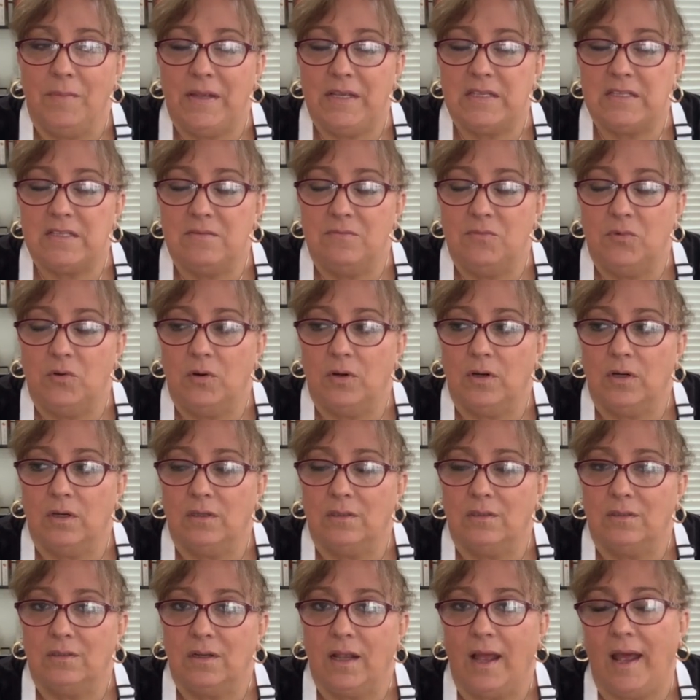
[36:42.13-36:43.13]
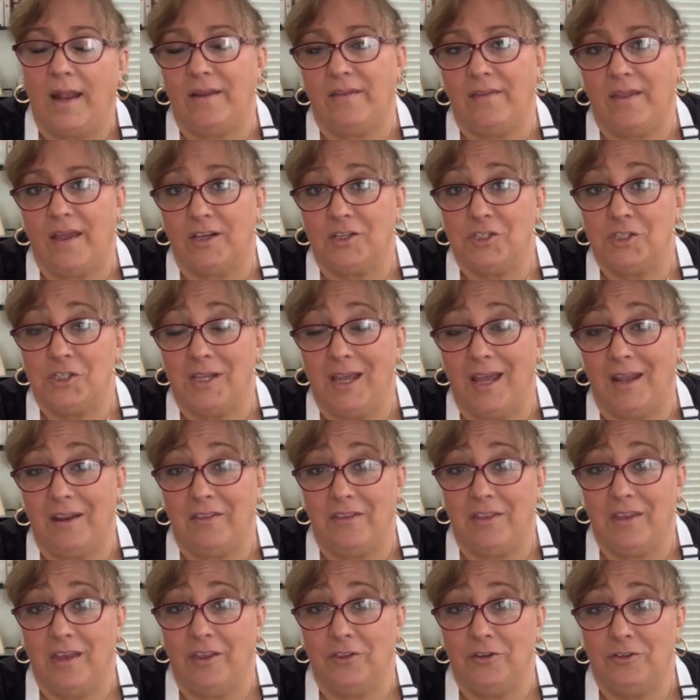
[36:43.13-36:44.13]
I'm gonna make some more out of
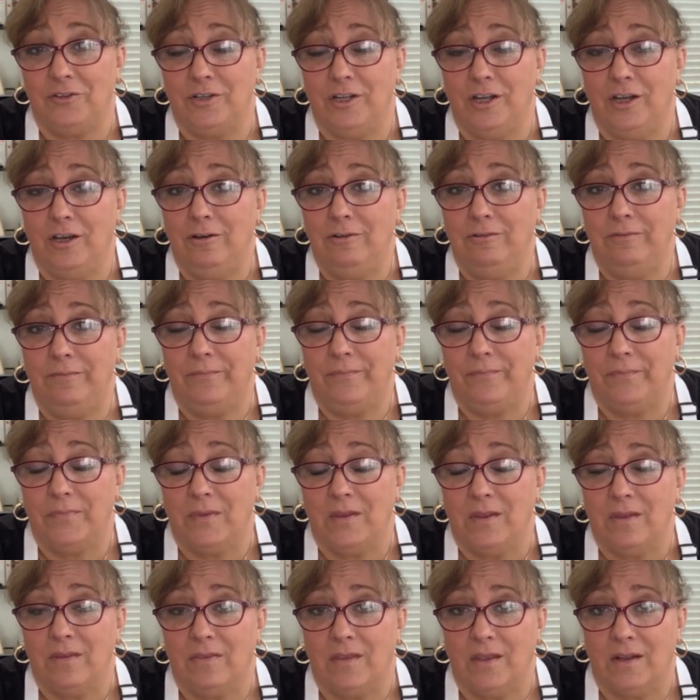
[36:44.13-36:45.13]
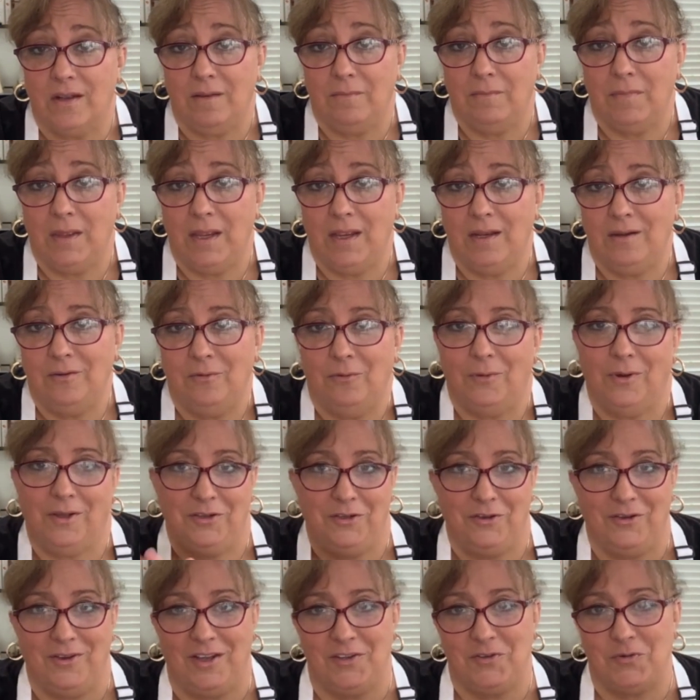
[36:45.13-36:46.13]
actually out of the other dough that I made
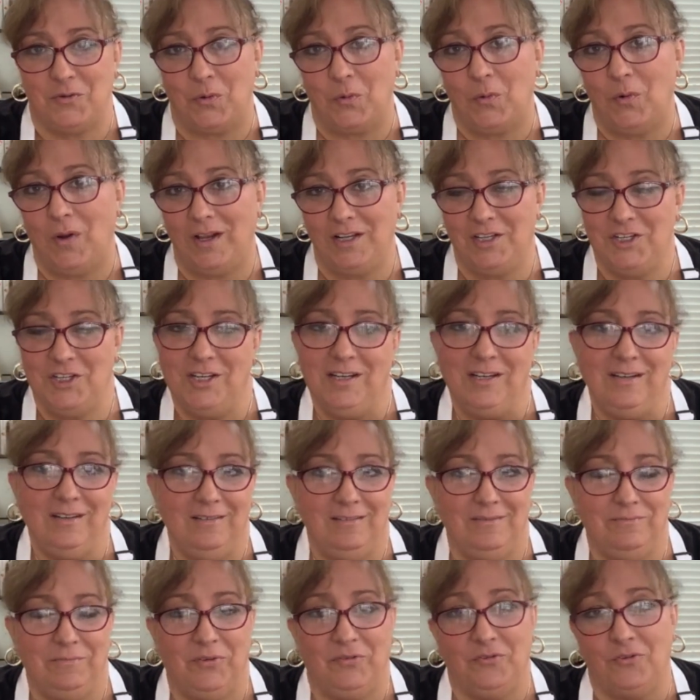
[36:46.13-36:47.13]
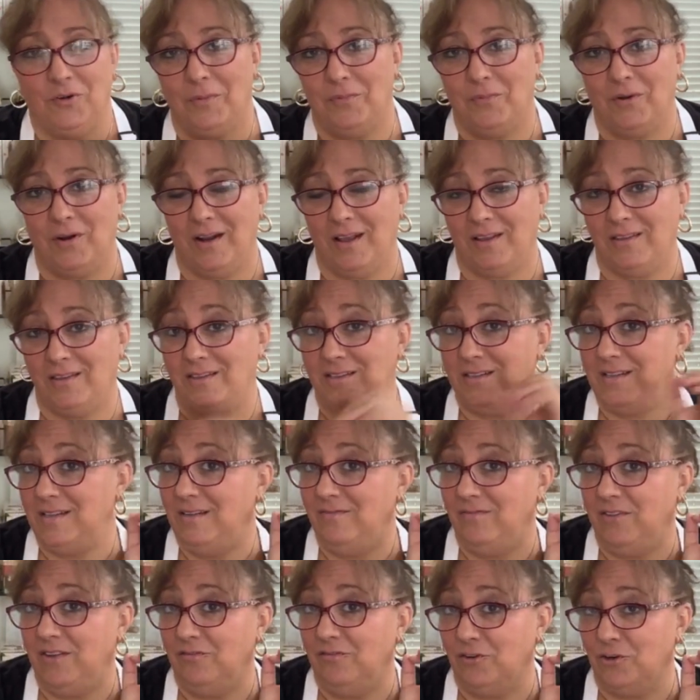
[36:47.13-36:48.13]
while you guys were watching before I brought out the
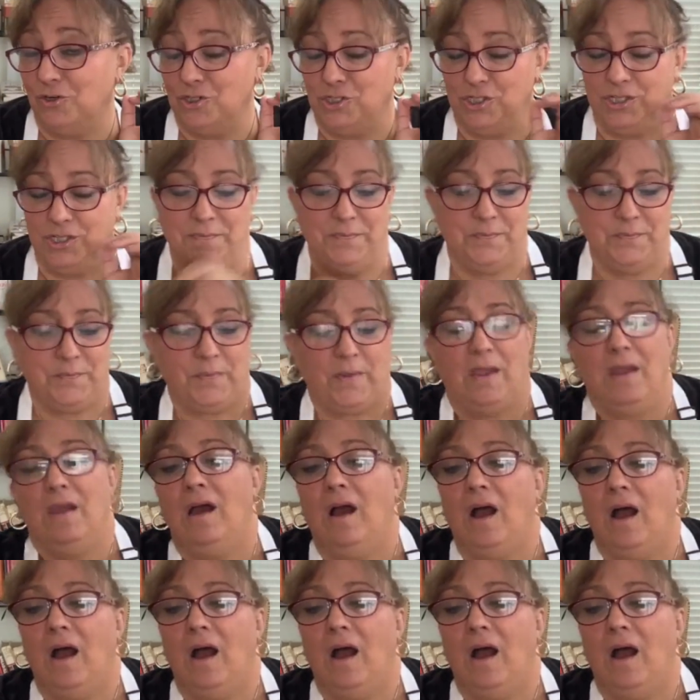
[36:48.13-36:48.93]
TV version.